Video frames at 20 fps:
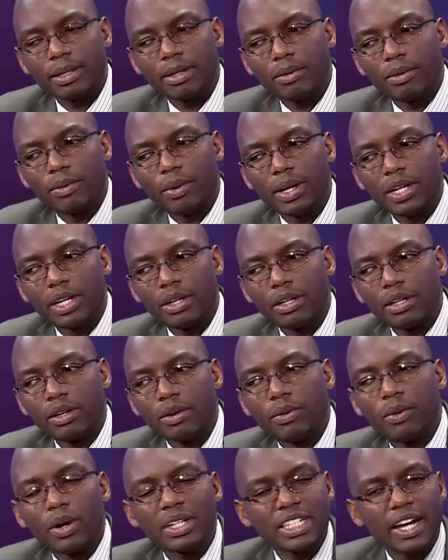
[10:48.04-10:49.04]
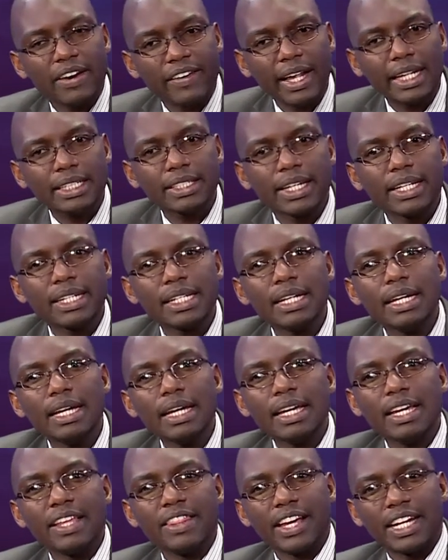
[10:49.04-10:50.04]
when he got arrested
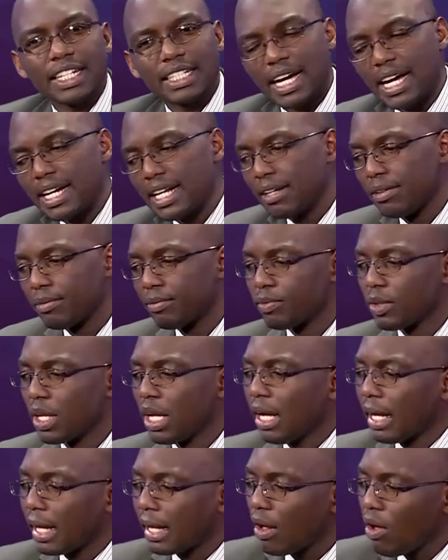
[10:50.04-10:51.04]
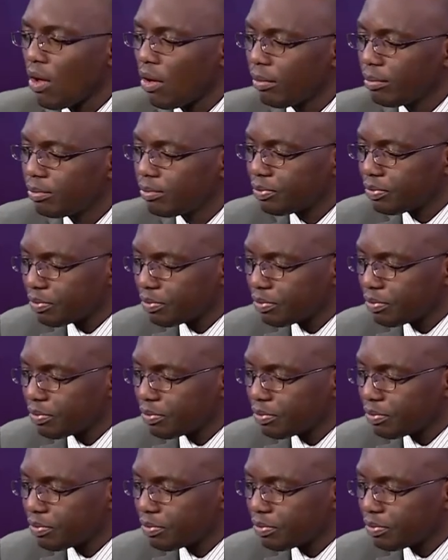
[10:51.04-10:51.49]
in that garden. So